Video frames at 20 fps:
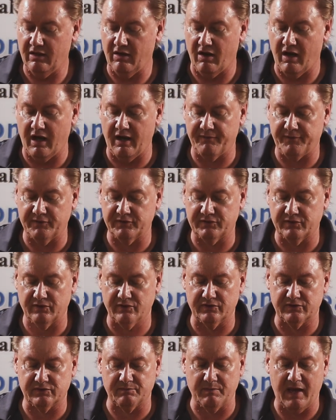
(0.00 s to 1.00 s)

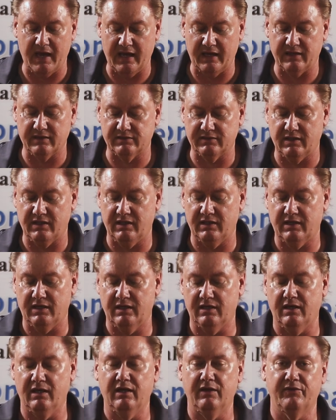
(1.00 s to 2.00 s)
officer's magazine
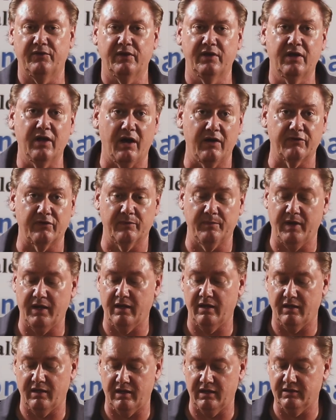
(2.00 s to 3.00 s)
in a
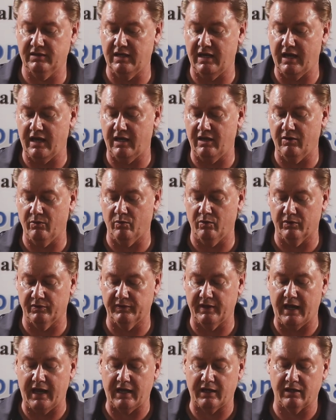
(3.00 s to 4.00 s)
government, and yeah, it will
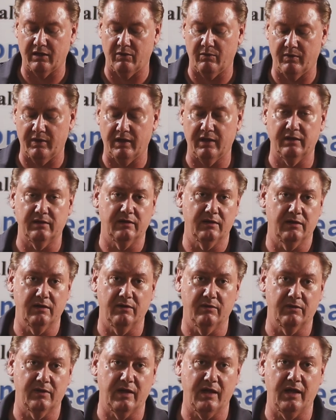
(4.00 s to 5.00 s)
not go in,
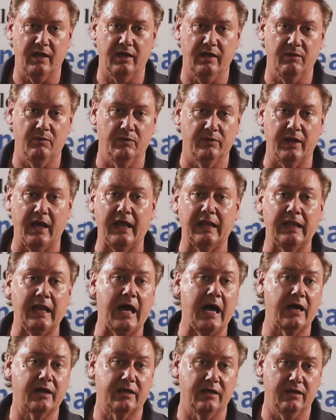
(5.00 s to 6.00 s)
okay? It will not
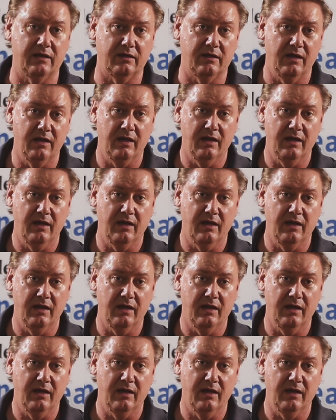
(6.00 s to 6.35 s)
lock in.